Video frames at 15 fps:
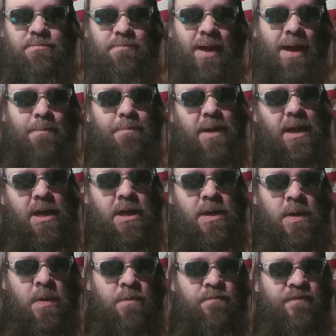might be
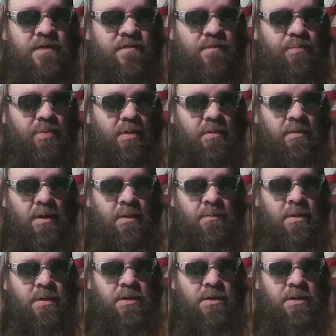here on a visa program.